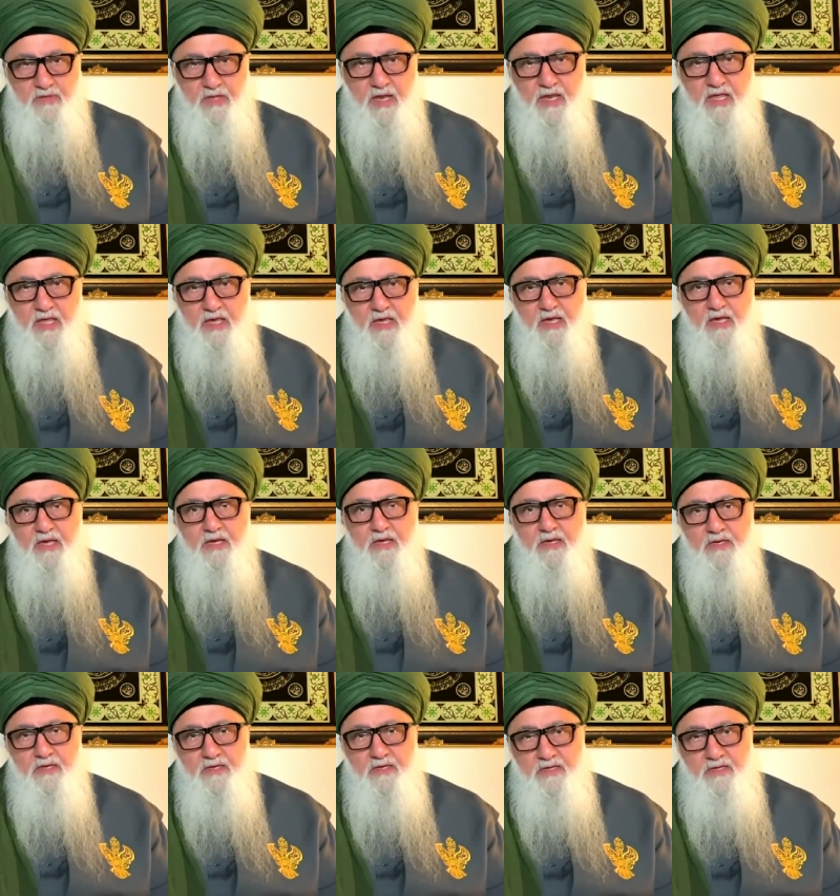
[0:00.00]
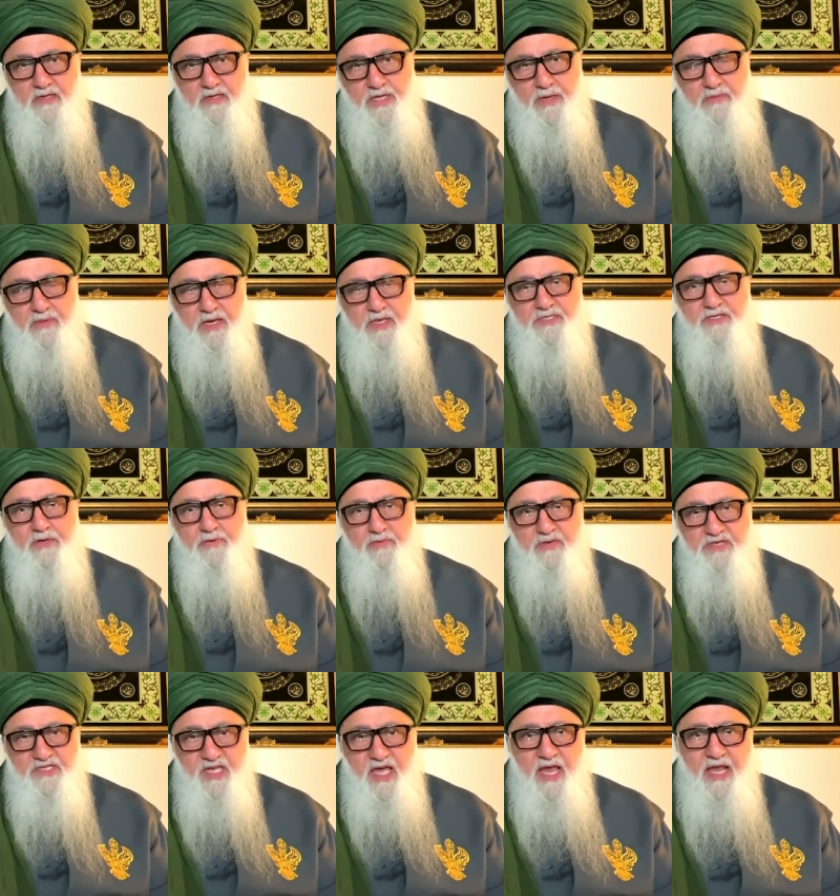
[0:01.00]
tariqah jama'as are
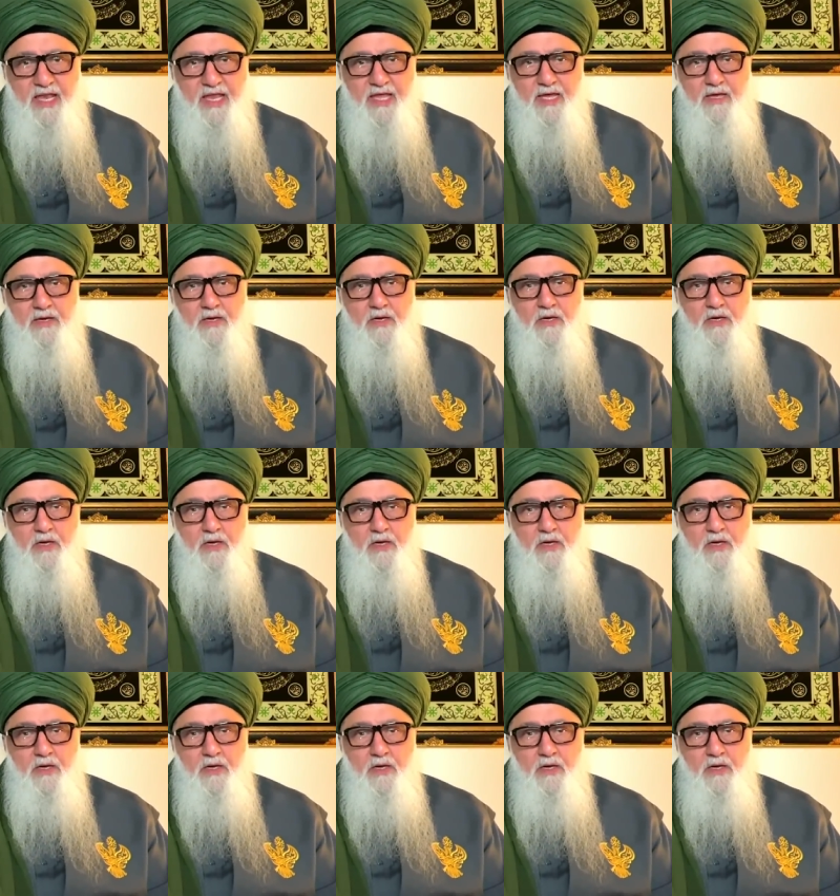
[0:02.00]
reciting?